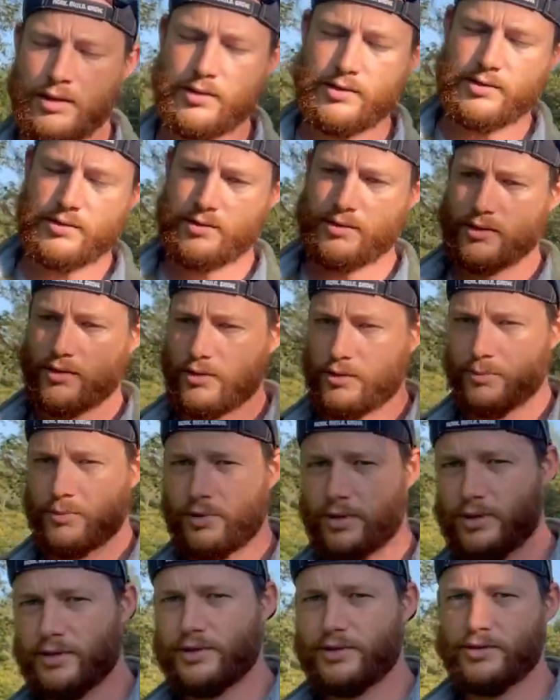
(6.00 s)
So in
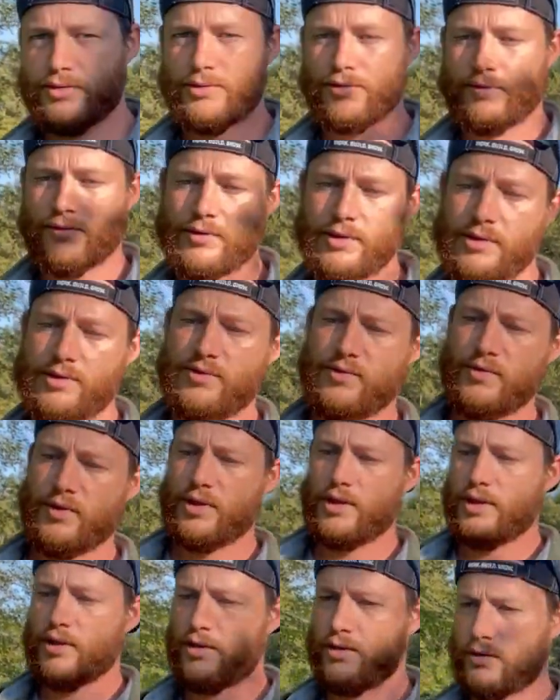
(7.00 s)
part two of this
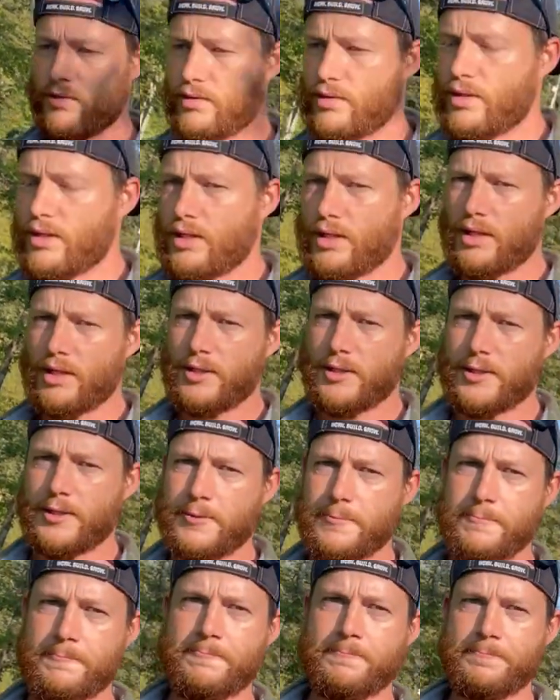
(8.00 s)
video,
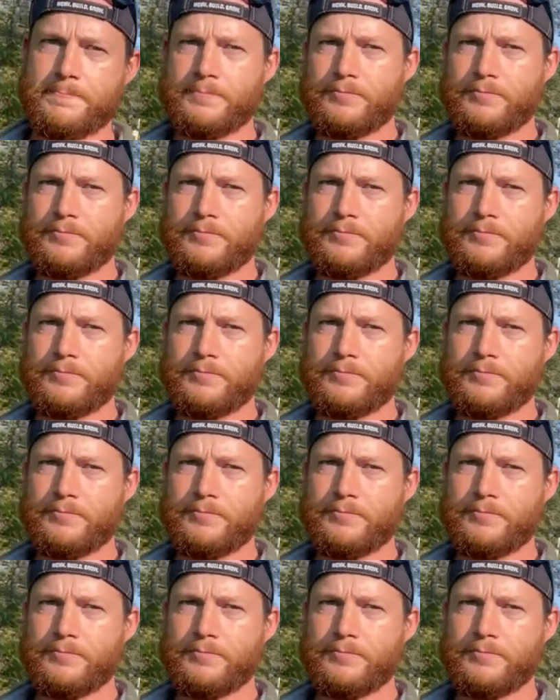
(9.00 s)
um,